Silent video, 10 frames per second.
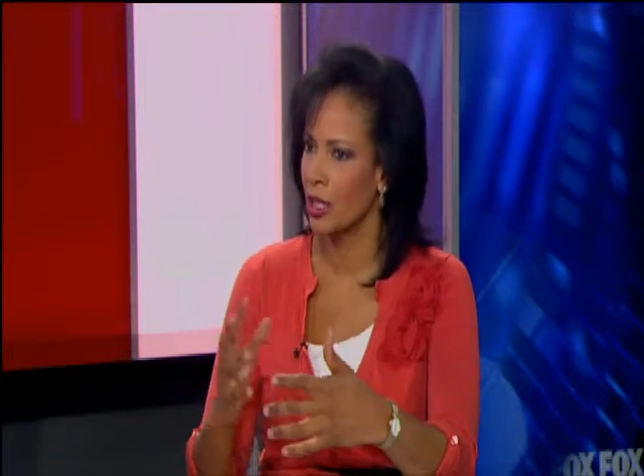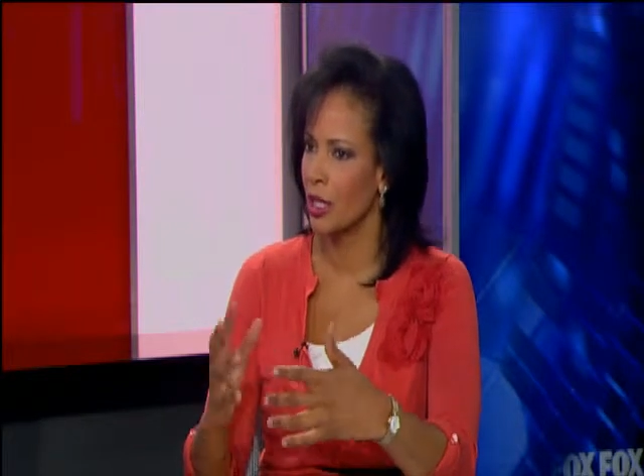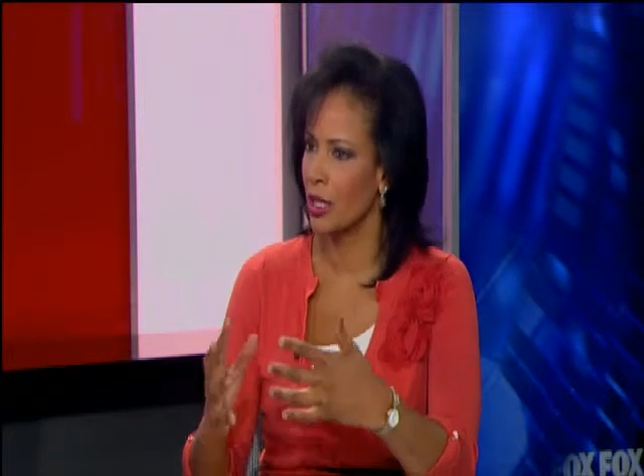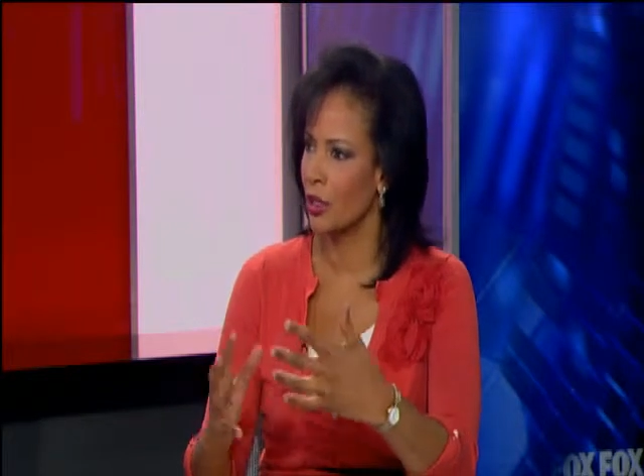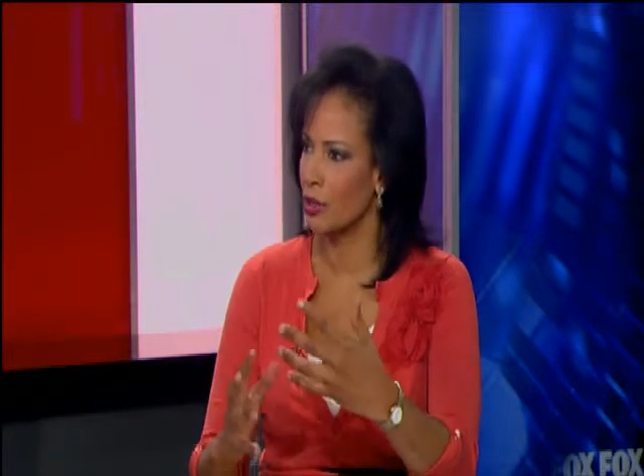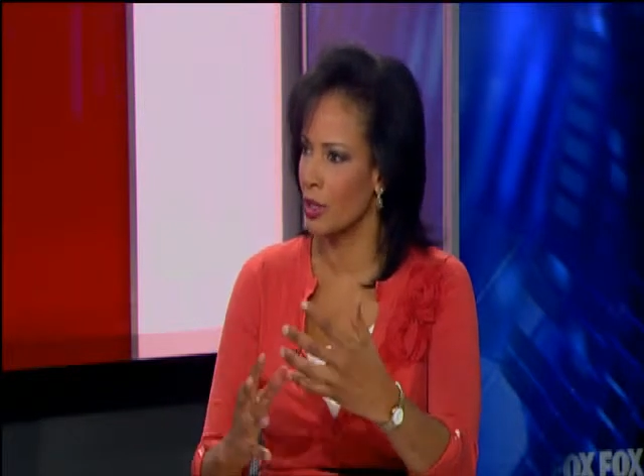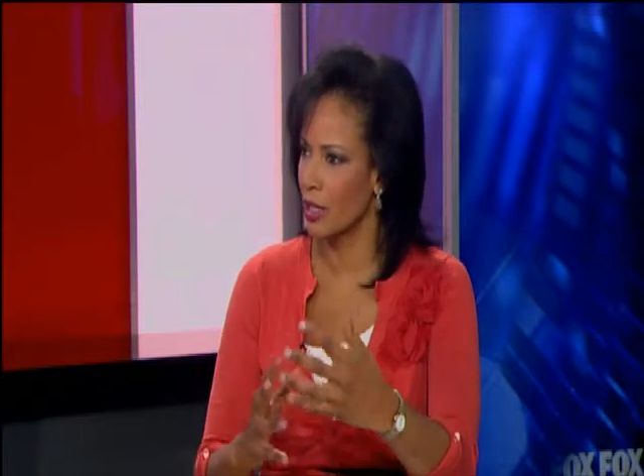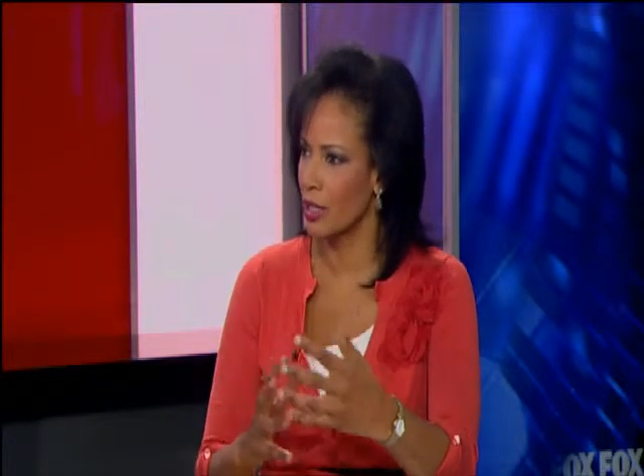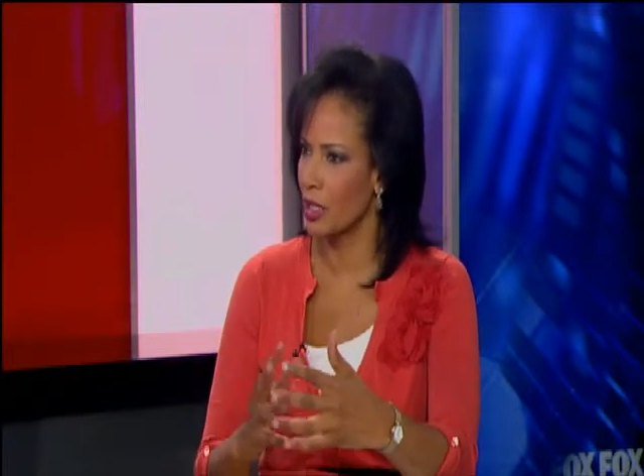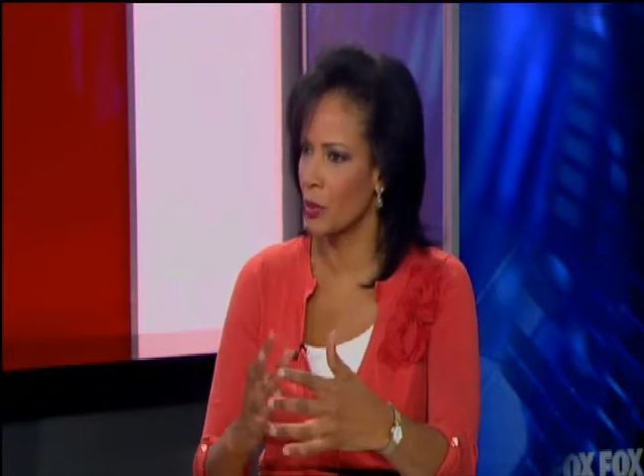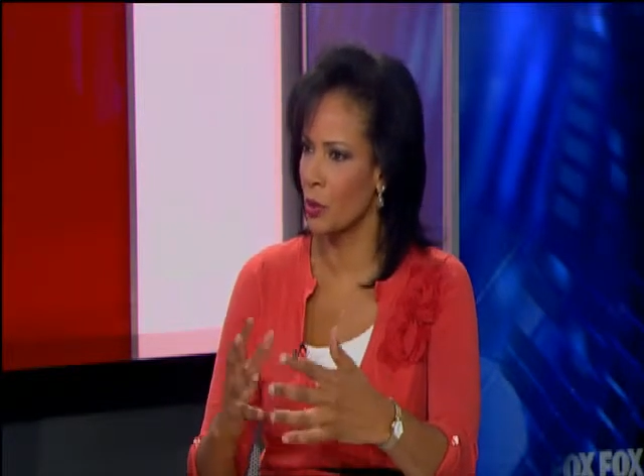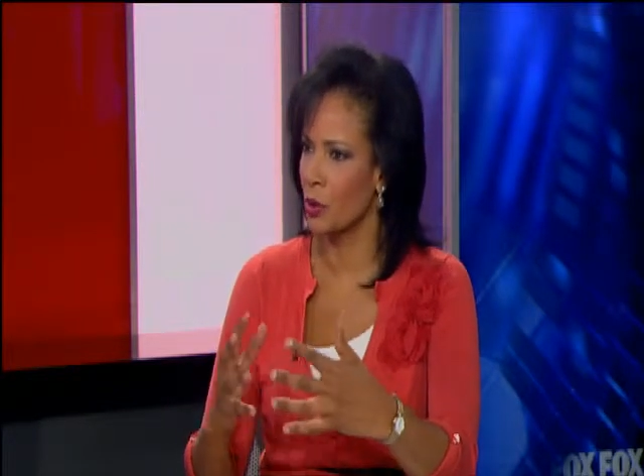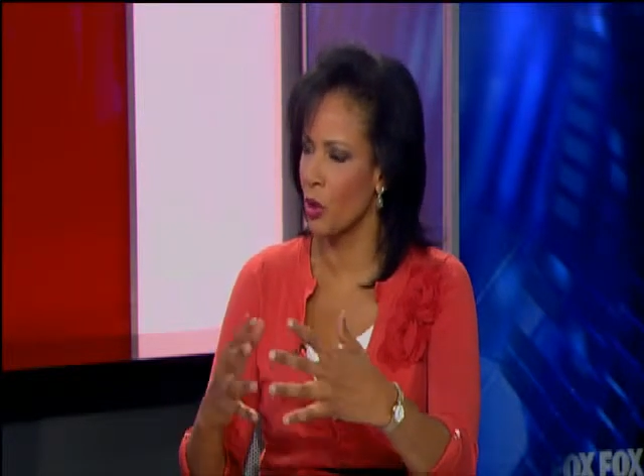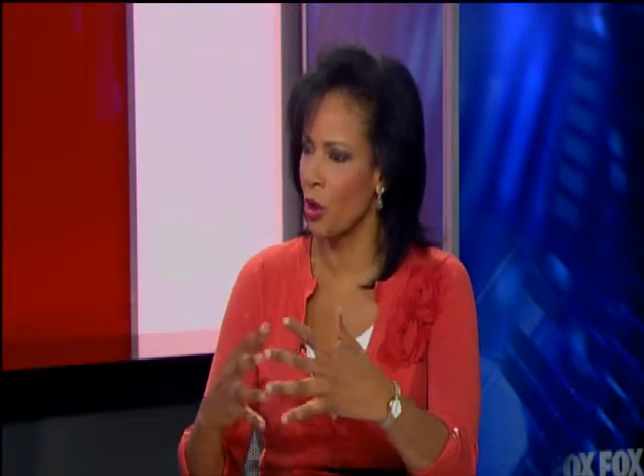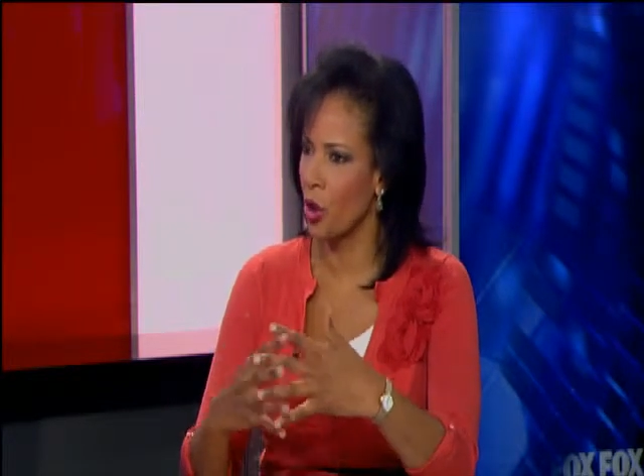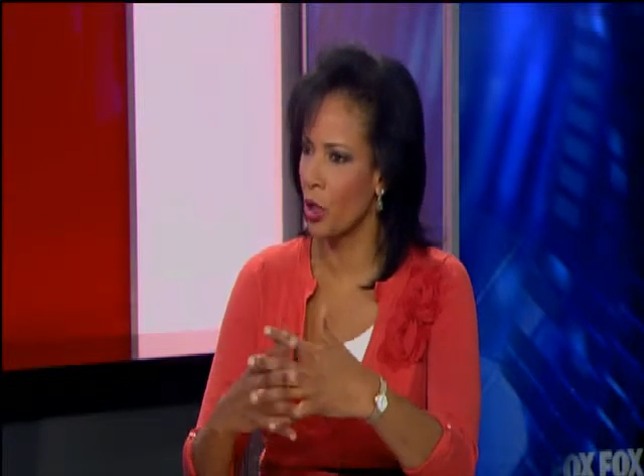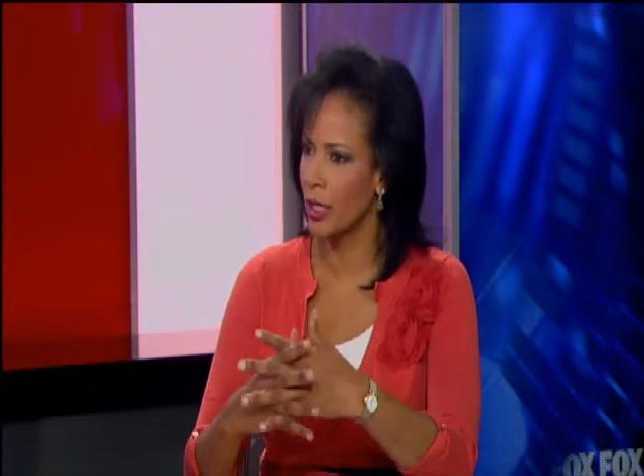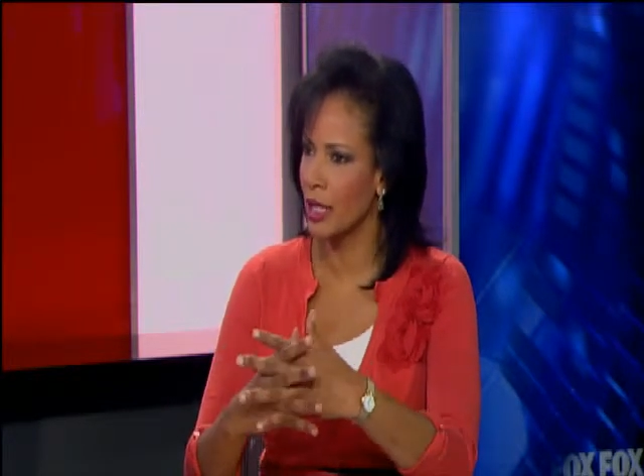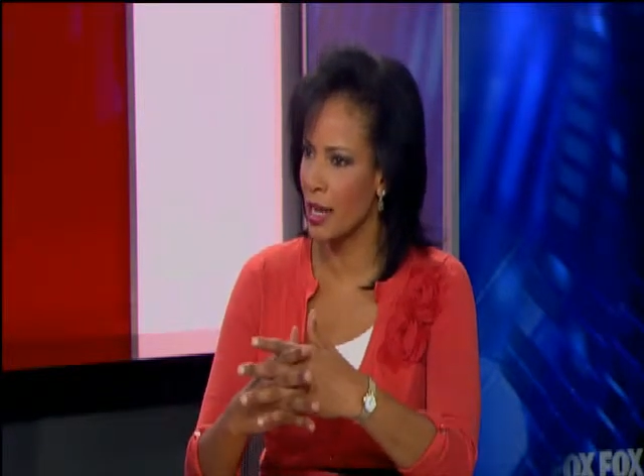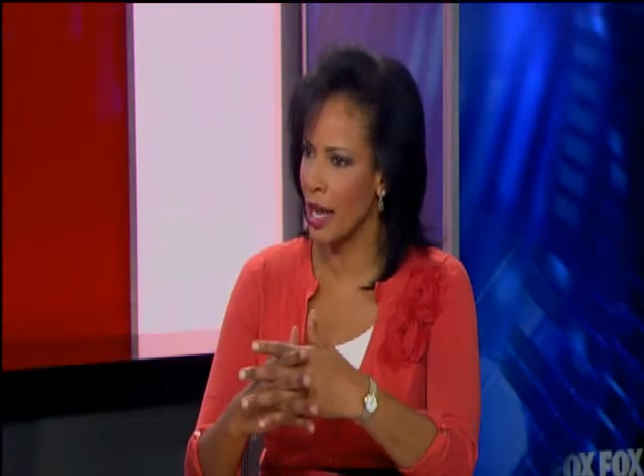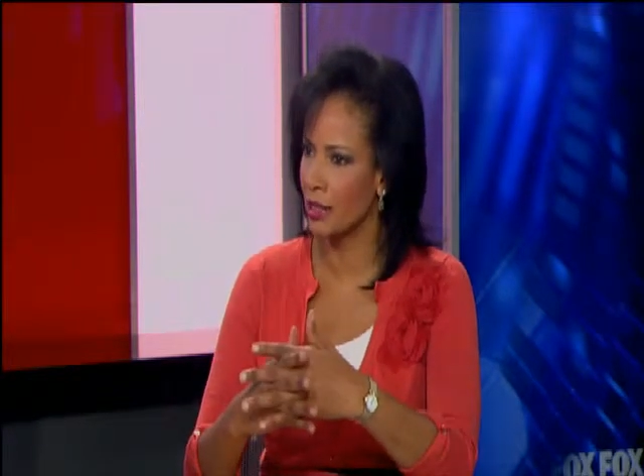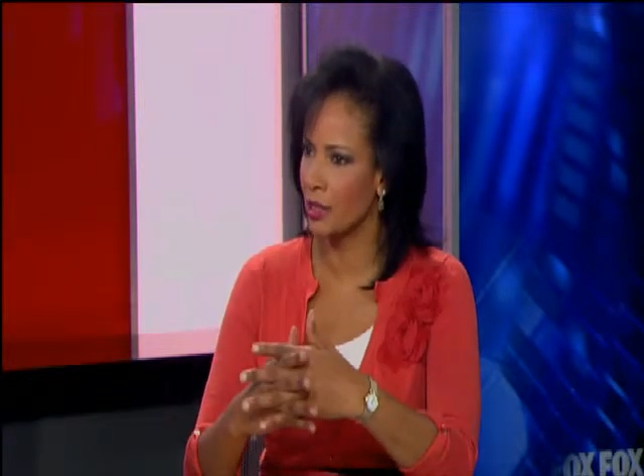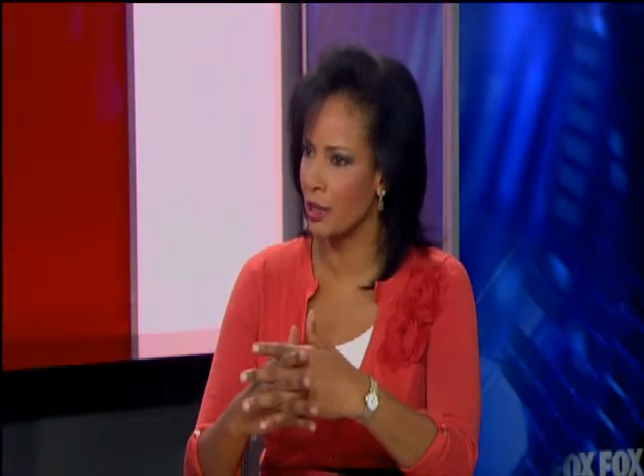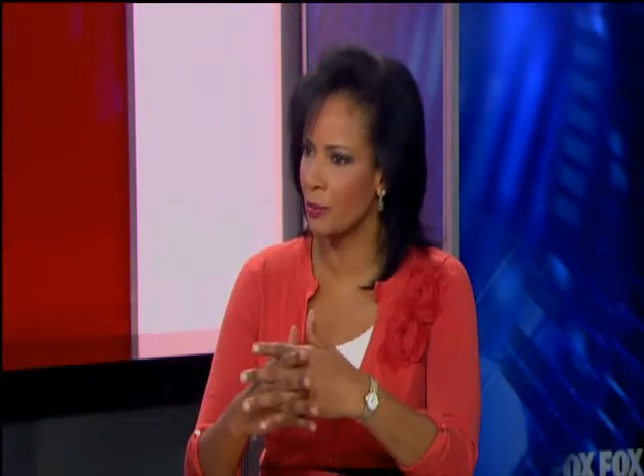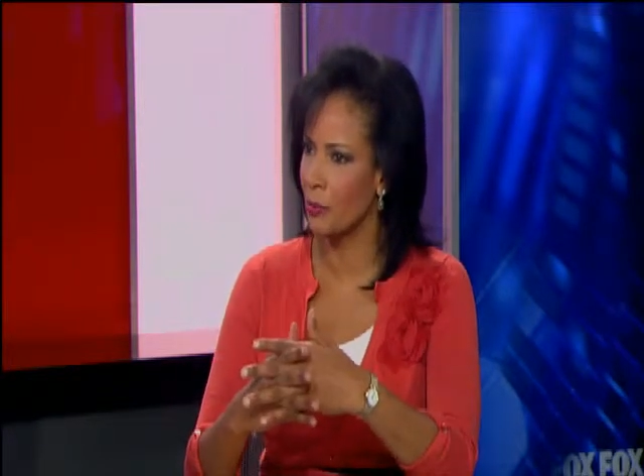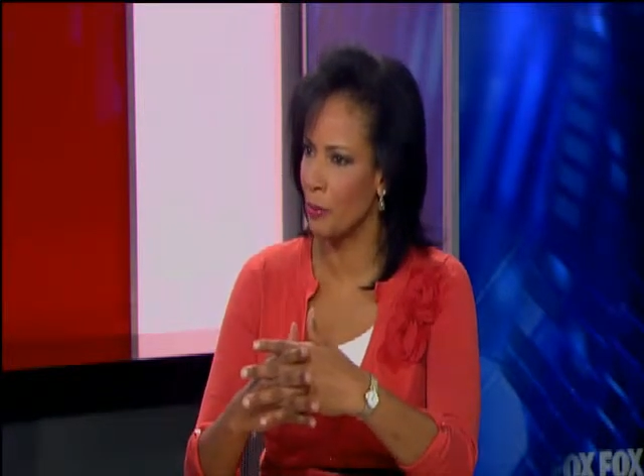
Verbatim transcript: in the United States where we're all connected yeah.